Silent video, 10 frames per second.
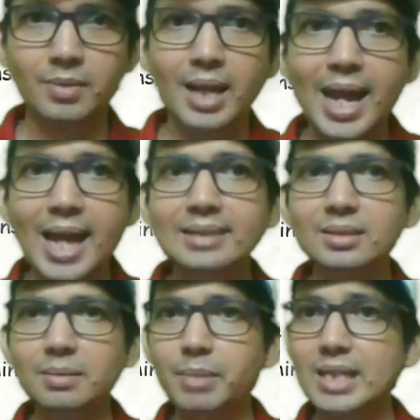
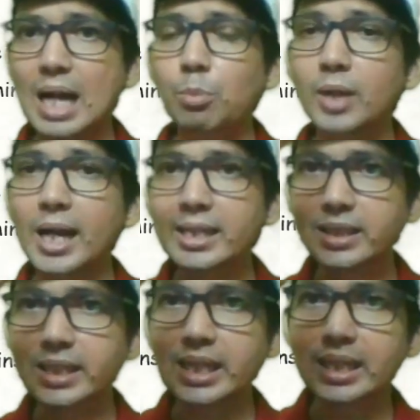As
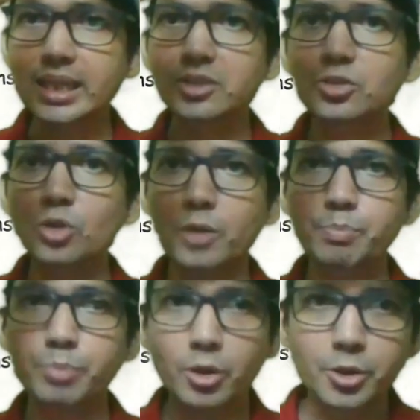metabolite D is
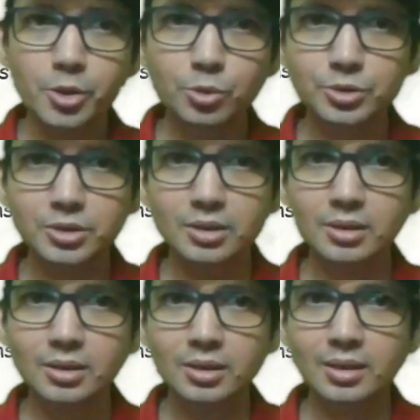not produced,
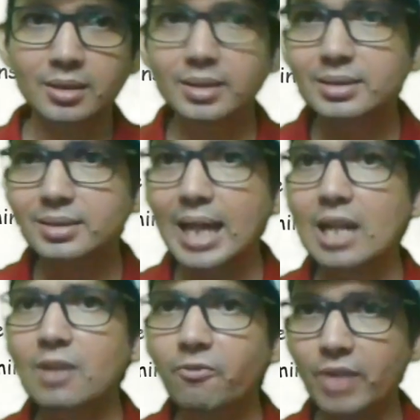the
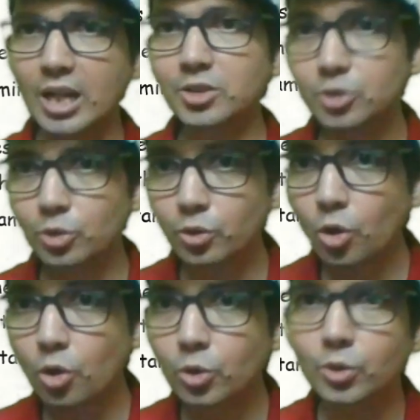cell fails to
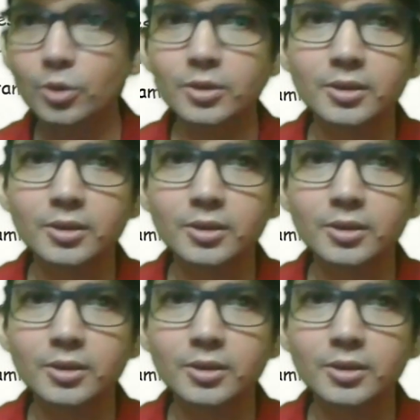grow.